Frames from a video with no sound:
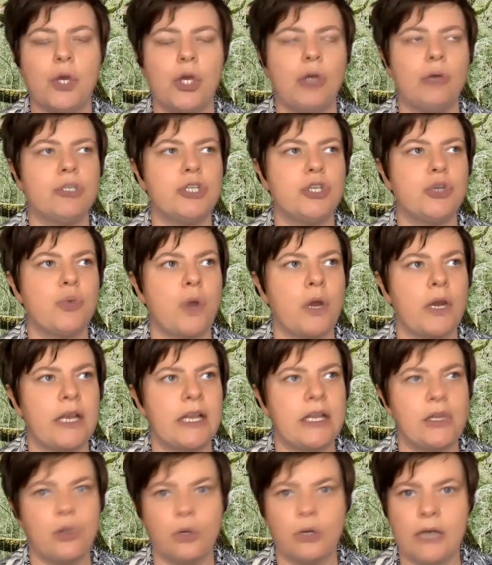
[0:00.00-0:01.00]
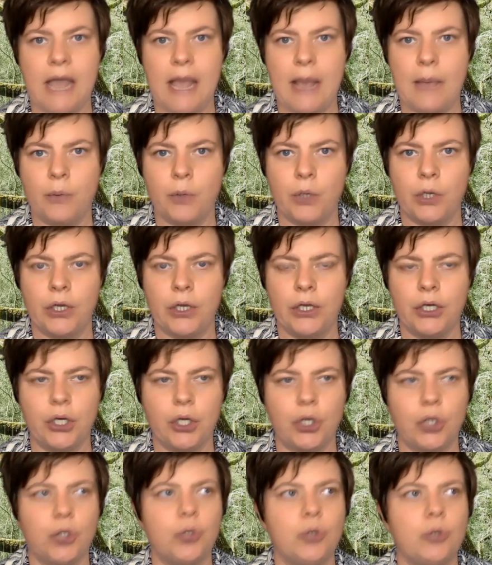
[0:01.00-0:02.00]
Who do you want in your network?
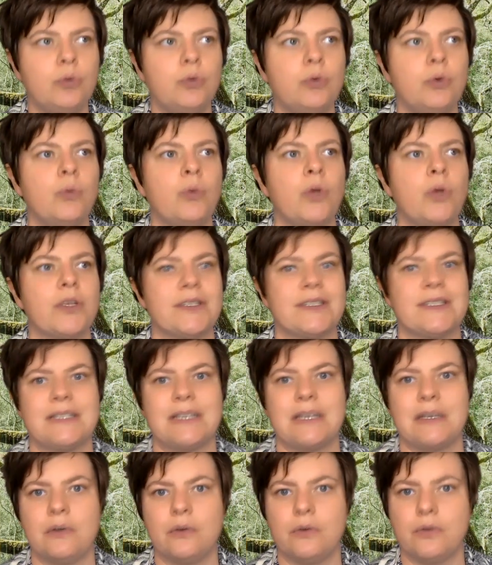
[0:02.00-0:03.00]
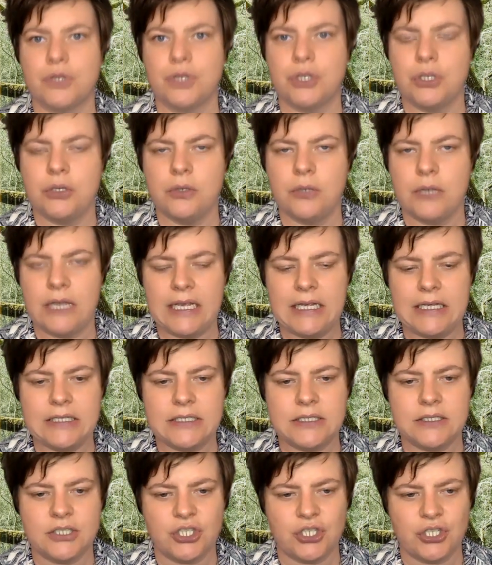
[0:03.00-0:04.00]
What skills do you
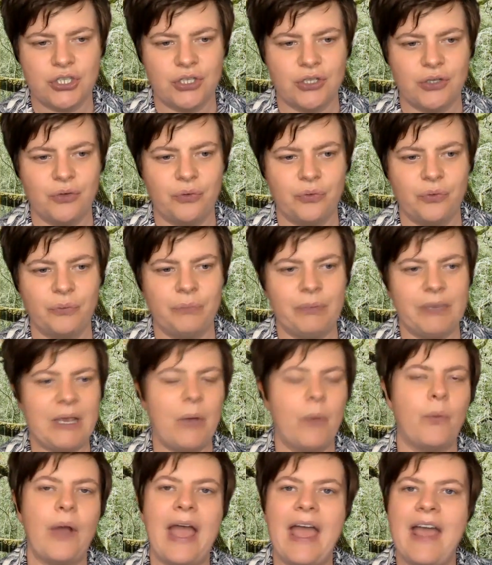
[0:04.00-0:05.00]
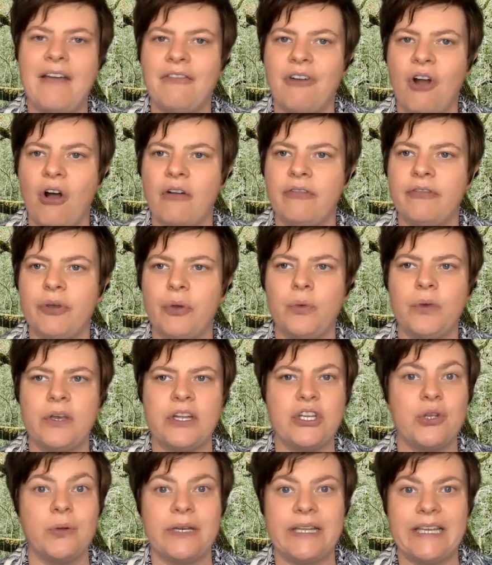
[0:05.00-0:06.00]
need to be aware of? Who can
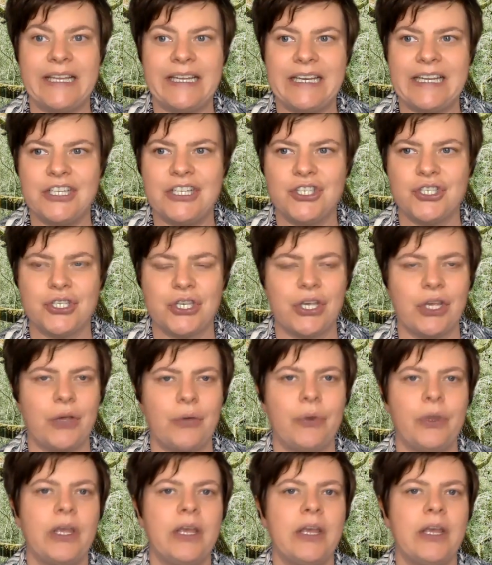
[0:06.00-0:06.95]
you lean into?